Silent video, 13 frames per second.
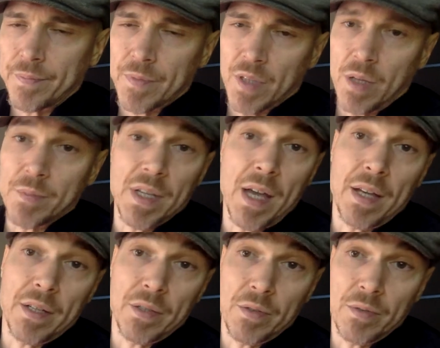comes
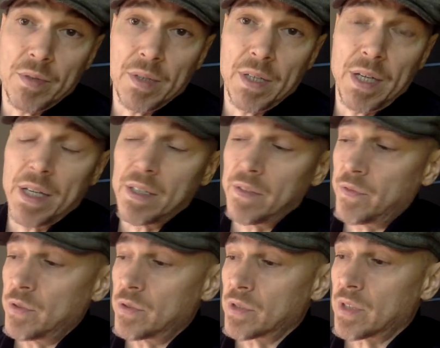out of you. And
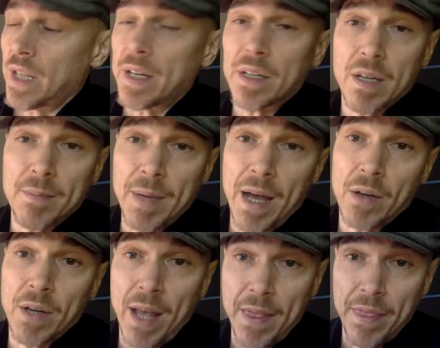if you just let it come
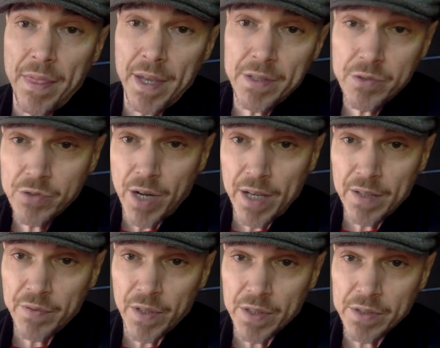out and then try to
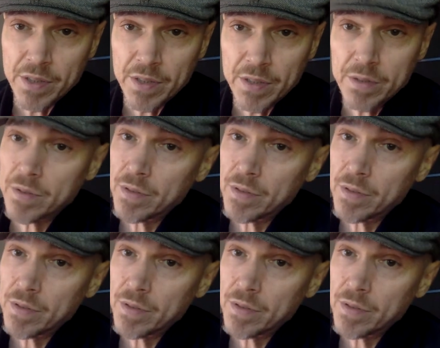fix it,